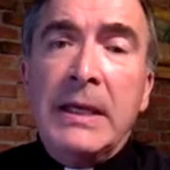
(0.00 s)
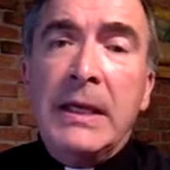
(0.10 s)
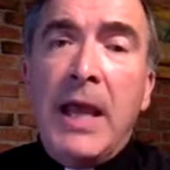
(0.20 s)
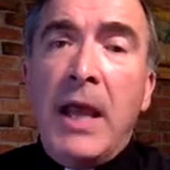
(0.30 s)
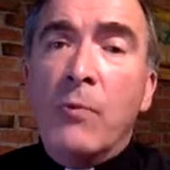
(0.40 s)

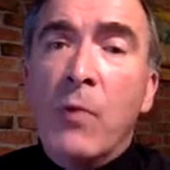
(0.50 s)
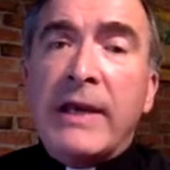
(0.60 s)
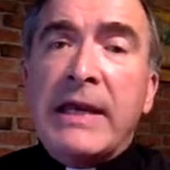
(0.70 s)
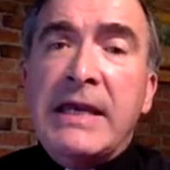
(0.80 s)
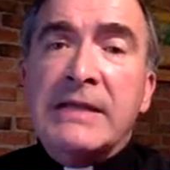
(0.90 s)
And what
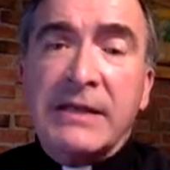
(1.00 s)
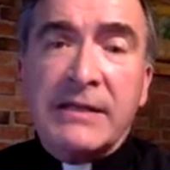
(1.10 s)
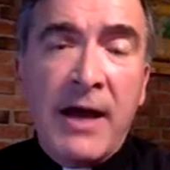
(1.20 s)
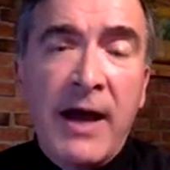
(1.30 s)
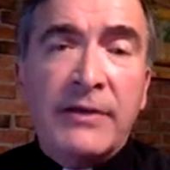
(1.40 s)
he's
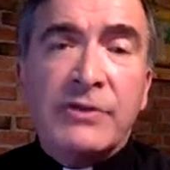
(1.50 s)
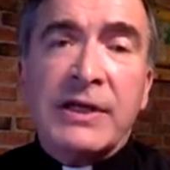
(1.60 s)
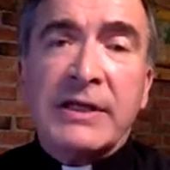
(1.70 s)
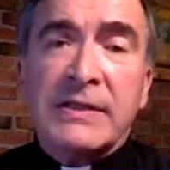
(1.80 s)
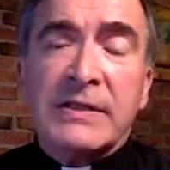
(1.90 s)
acknowledging
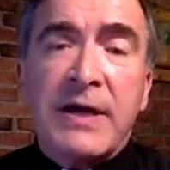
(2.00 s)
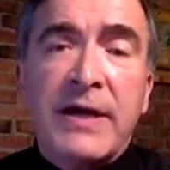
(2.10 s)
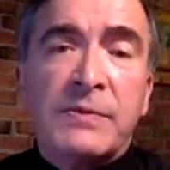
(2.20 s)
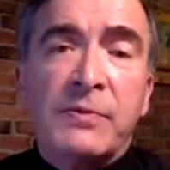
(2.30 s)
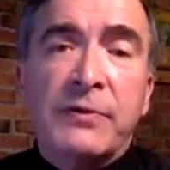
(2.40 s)
in this
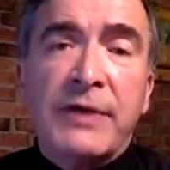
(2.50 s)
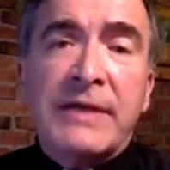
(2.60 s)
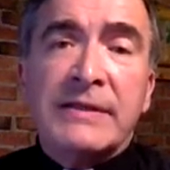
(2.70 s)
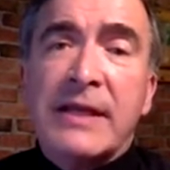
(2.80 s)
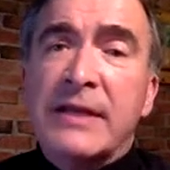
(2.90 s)
gospel
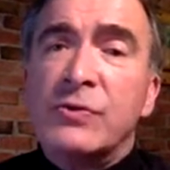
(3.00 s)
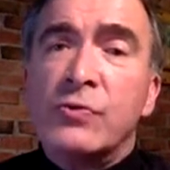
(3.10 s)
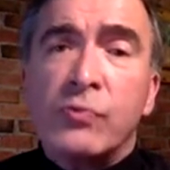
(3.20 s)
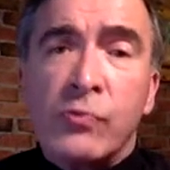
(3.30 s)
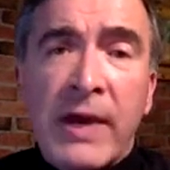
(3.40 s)
is that as
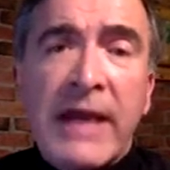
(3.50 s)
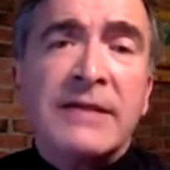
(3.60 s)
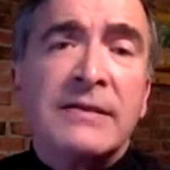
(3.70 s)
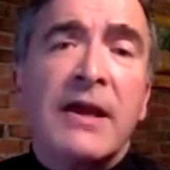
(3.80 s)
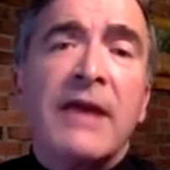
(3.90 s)
great
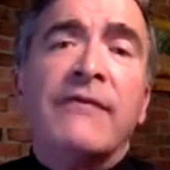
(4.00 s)
as life